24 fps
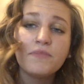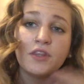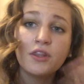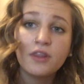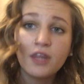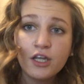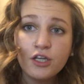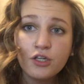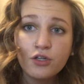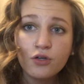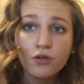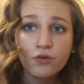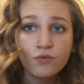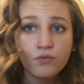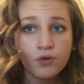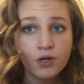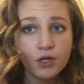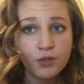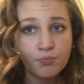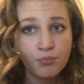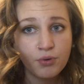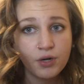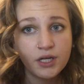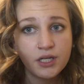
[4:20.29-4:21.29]
Then you can
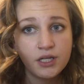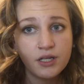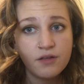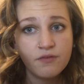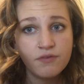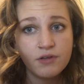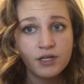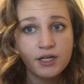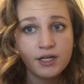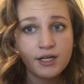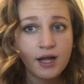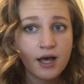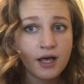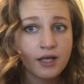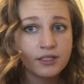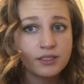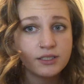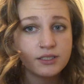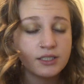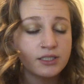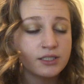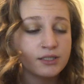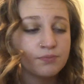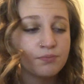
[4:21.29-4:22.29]
run break-even
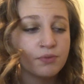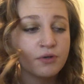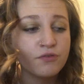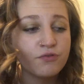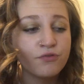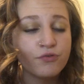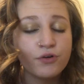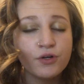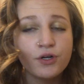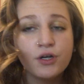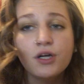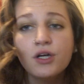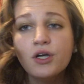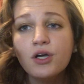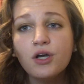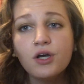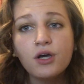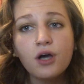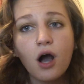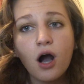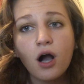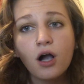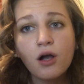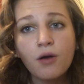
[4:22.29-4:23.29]
analysis, but for
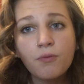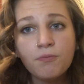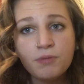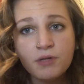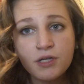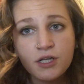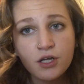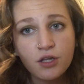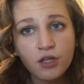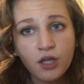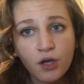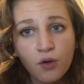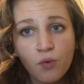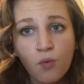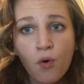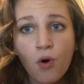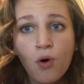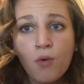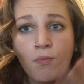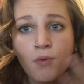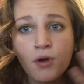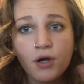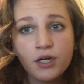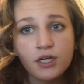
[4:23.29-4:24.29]
a company like
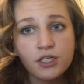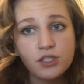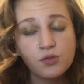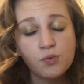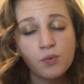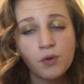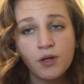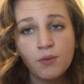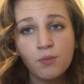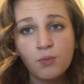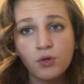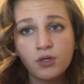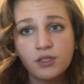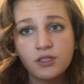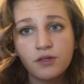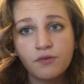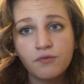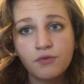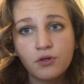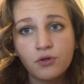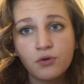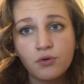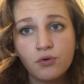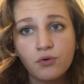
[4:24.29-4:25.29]
Walmart, it's way more
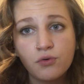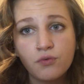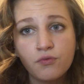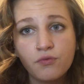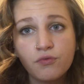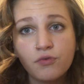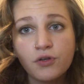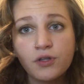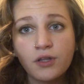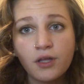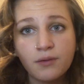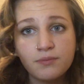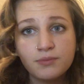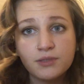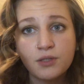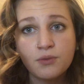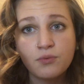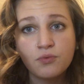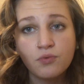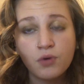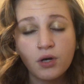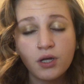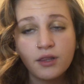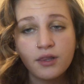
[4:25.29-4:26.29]
difficult for them to
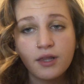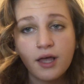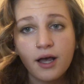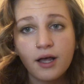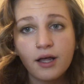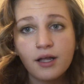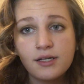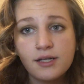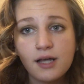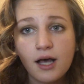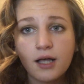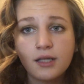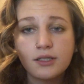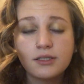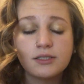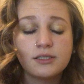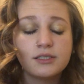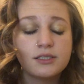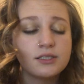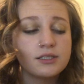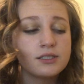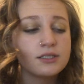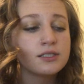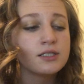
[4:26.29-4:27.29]
run that
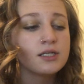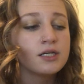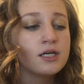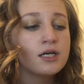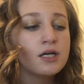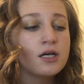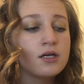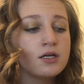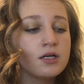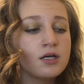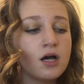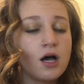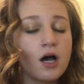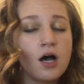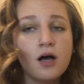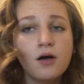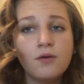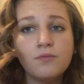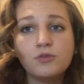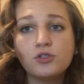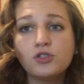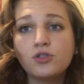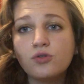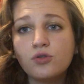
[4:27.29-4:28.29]
analysis.
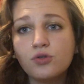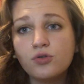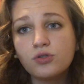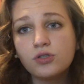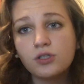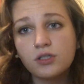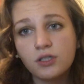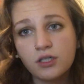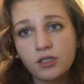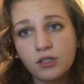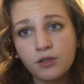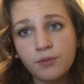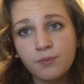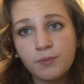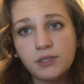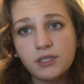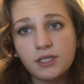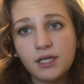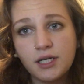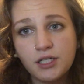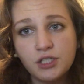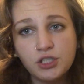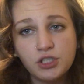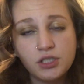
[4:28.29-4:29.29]
So those are the
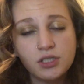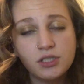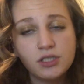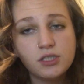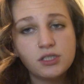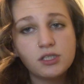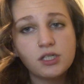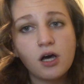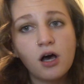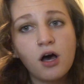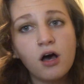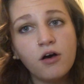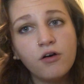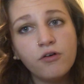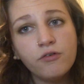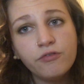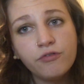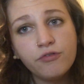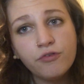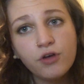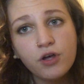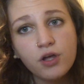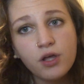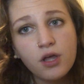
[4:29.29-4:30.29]
limitations
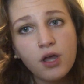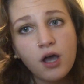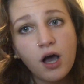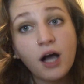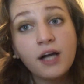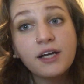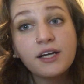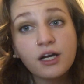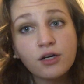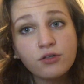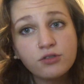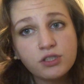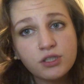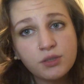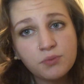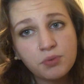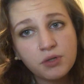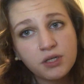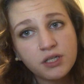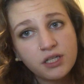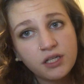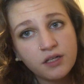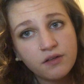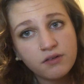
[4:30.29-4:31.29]
of accounting
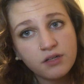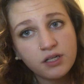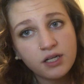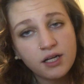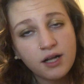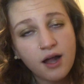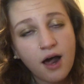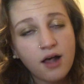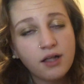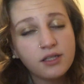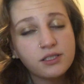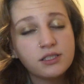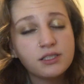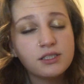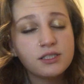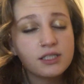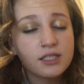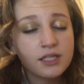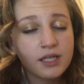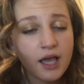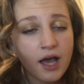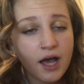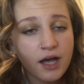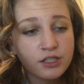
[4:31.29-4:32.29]
break-even analysis
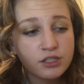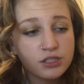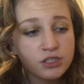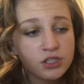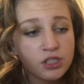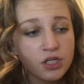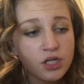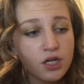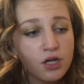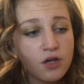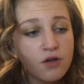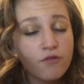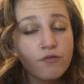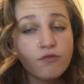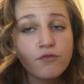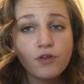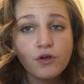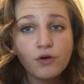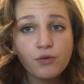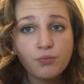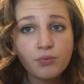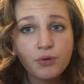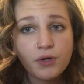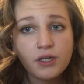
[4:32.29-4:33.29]
and cash
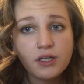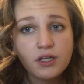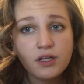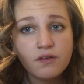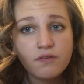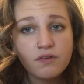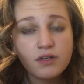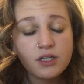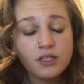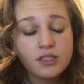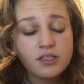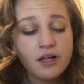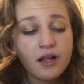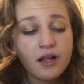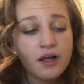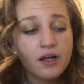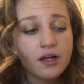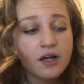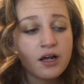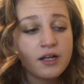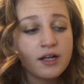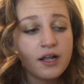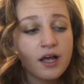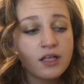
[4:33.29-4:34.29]
flow break-even
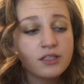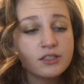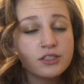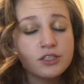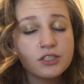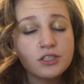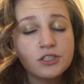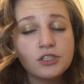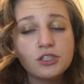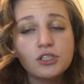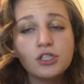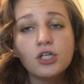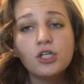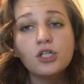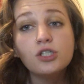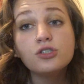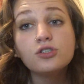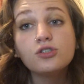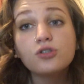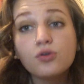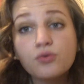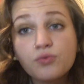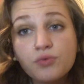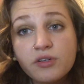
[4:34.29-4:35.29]
analysis.
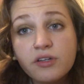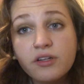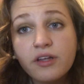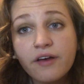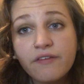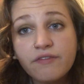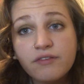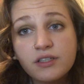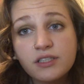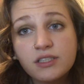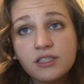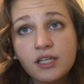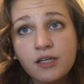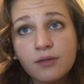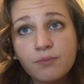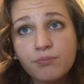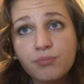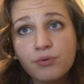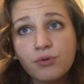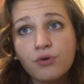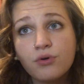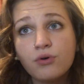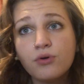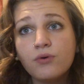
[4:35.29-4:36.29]
So a real-life
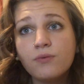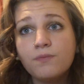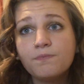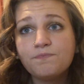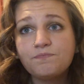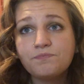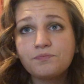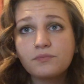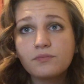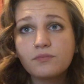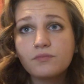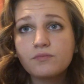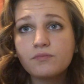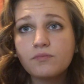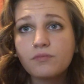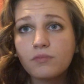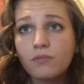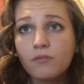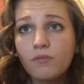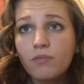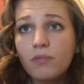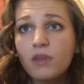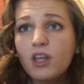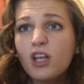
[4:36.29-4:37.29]
example,
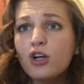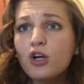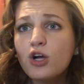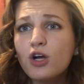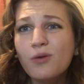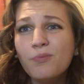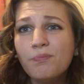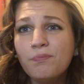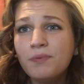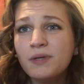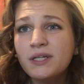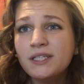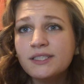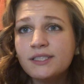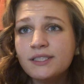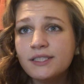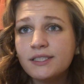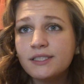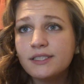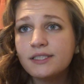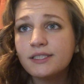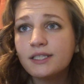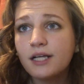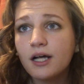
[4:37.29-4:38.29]
a
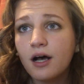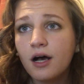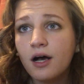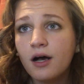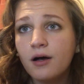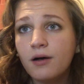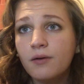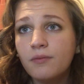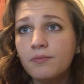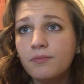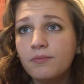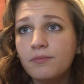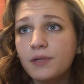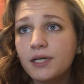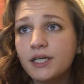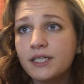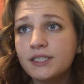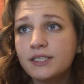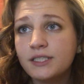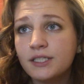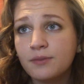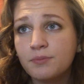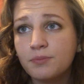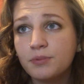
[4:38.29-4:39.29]
business
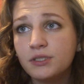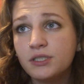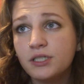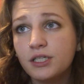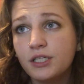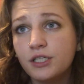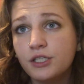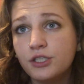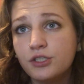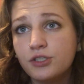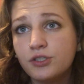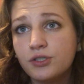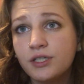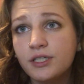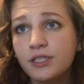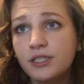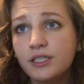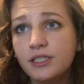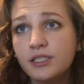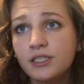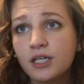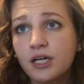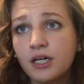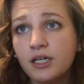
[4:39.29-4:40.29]
example to illustrate
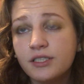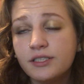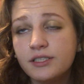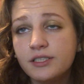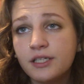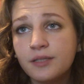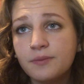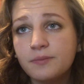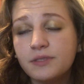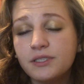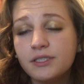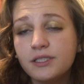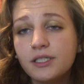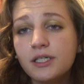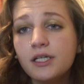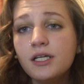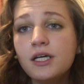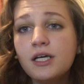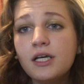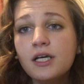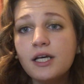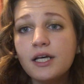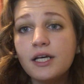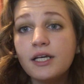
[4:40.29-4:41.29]
these concepts
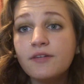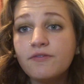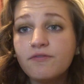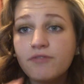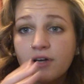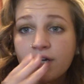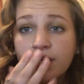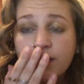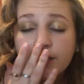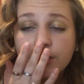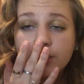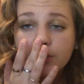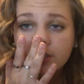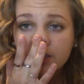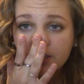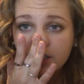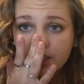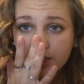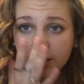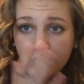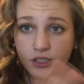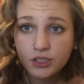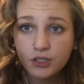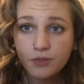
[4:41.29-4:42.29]
in financial
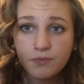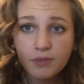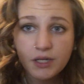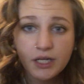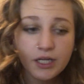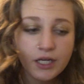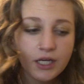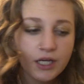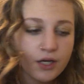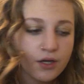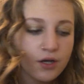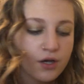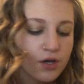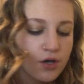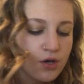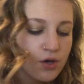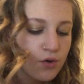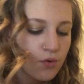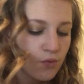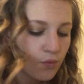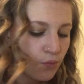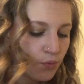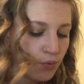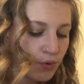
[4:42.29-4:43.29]
decision making
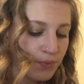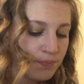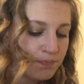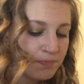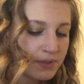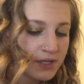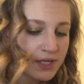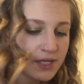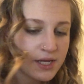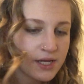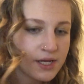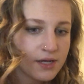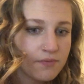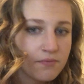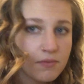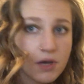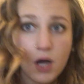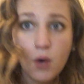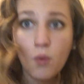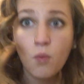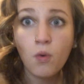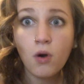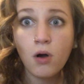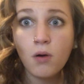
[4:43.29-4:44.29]
would be
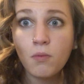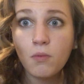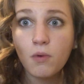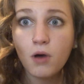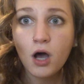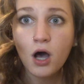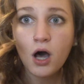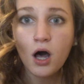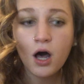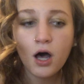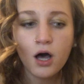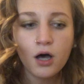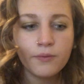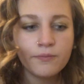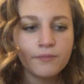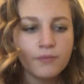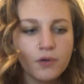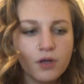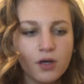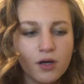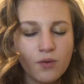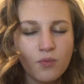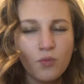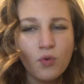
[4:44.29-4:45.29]
not
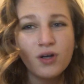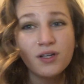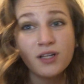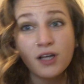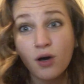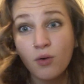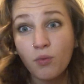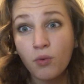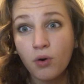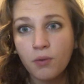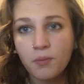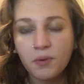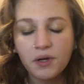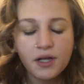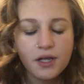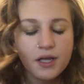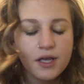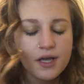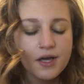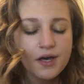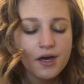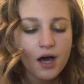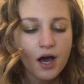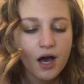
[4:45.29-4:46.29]
Walmart.
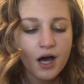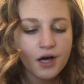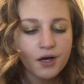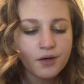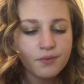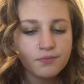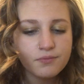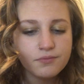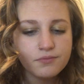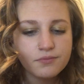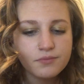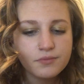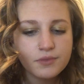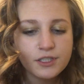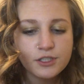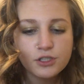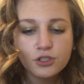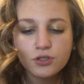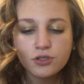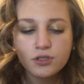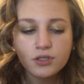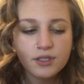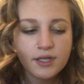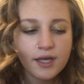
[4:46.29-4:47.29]

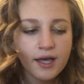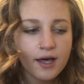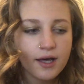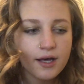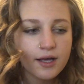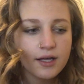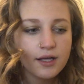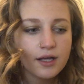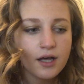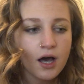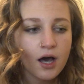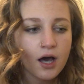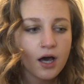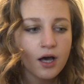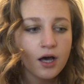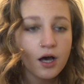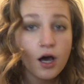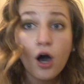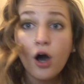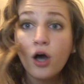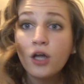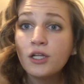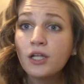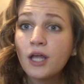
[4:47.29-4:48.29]
Let's look at
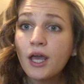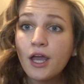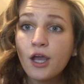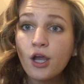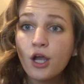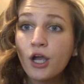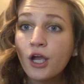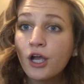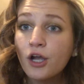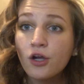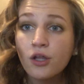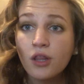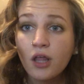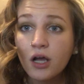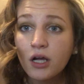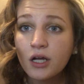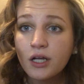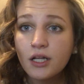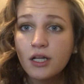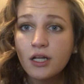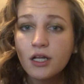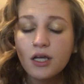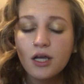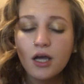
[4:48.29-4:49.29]
an airline.